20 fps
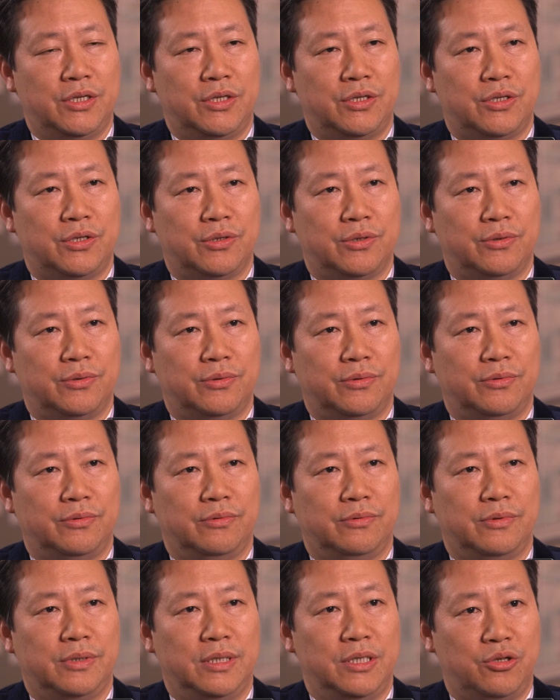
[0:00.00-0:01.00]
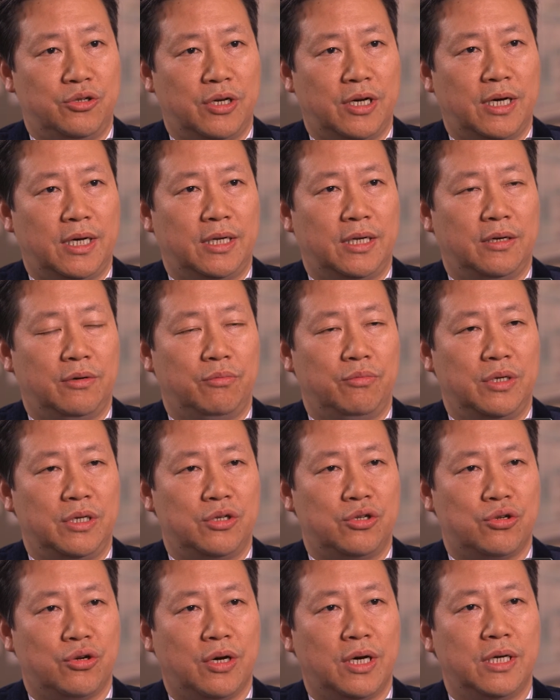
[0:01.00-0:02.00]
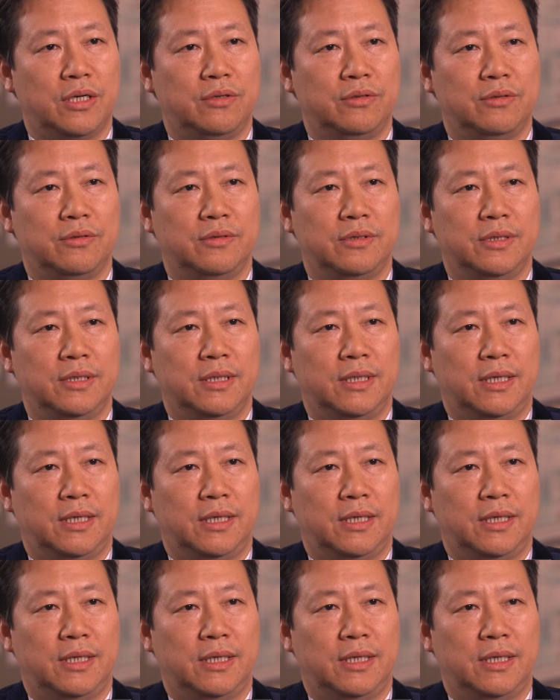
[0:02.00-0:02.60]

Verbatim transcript: So in China, we try to